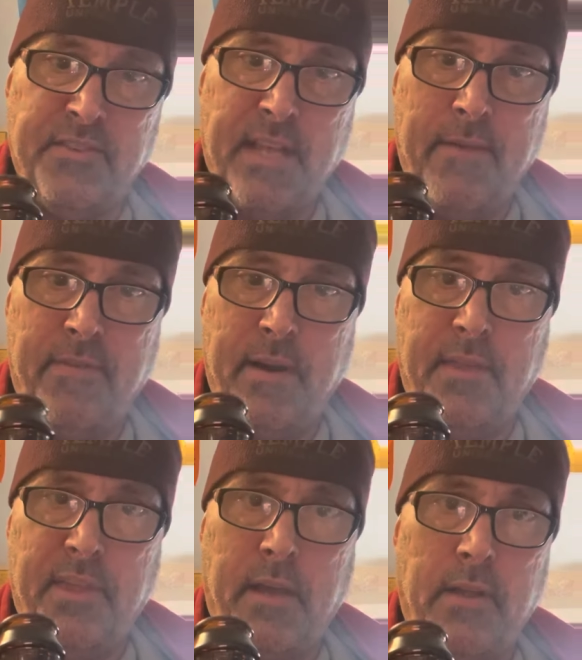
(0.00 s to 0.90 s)
they have very
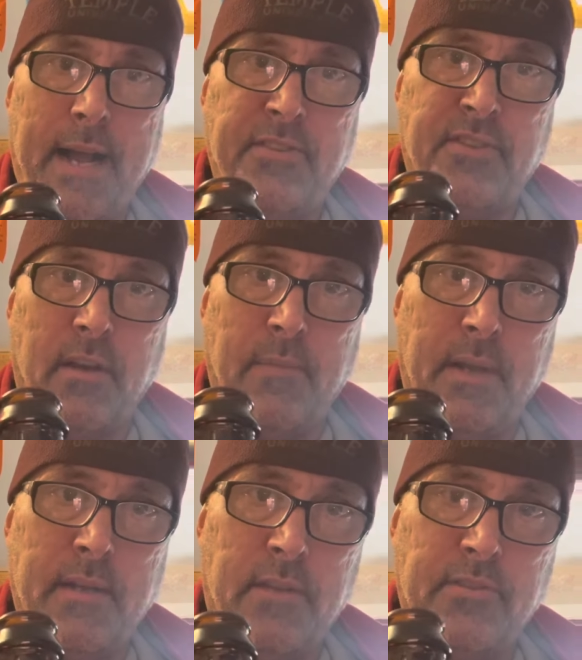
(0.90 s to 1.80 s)
thick glass on them. You
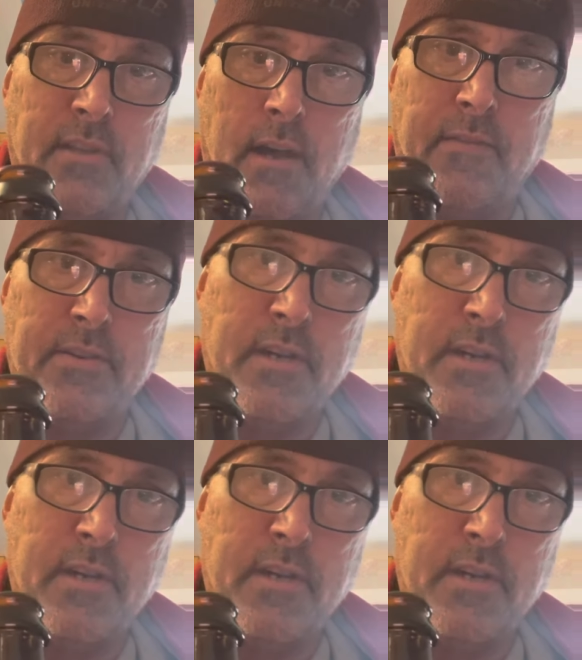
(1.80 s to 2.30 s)
can tell it's Dogfish